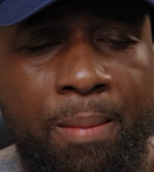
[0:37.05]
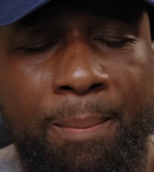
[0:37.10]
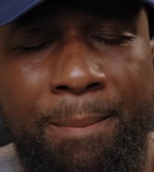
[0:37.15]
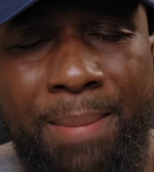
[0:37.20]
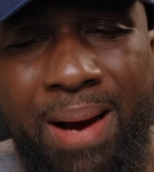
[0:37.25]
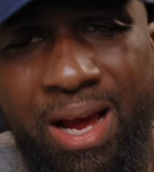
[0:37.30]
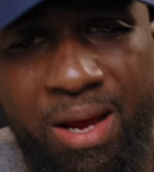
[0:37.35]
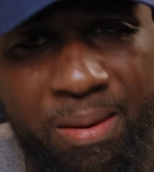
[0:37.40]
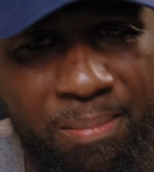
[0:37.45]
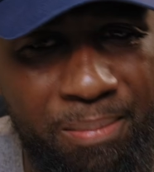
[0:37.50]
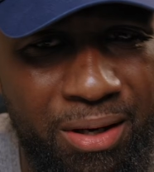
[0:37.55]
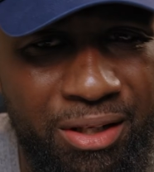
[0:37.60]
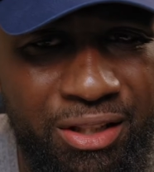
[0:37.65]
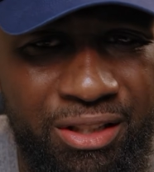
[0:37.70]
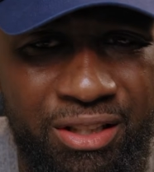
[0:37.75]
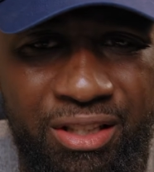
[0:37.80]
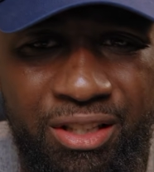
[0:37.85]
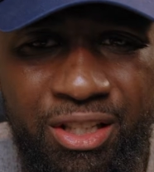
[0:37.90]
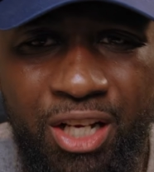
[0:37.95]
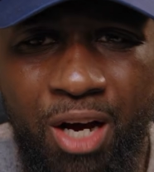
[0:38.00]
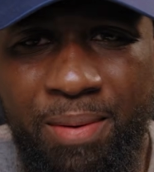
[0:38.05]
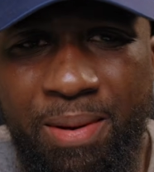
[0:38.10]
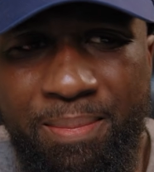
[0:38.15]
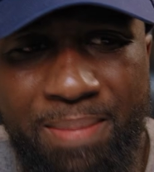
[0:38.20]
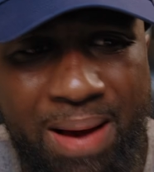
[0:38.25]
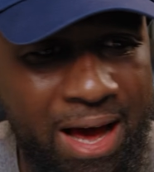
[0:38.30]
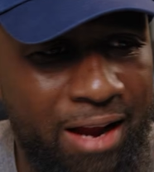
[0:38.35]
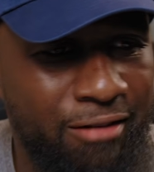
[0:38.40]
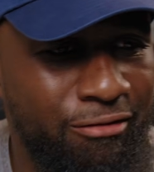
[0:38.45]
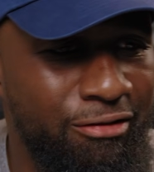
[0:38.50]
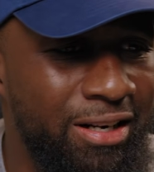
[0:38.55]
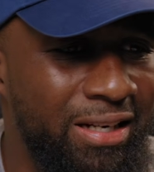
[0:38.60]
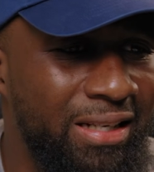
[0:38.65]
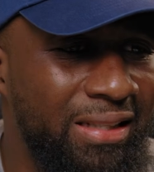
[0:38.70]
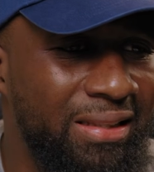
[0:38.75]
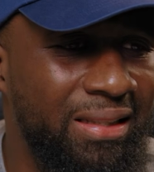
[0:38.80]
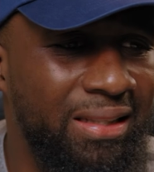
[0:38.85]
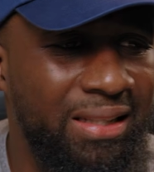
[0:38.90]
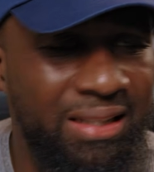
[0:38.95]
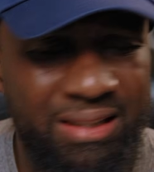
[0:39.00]
buy a bunch of dummy
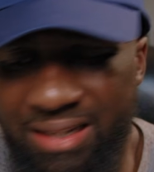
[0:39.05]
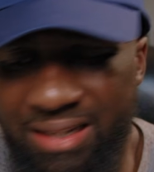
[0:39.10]
batteries and this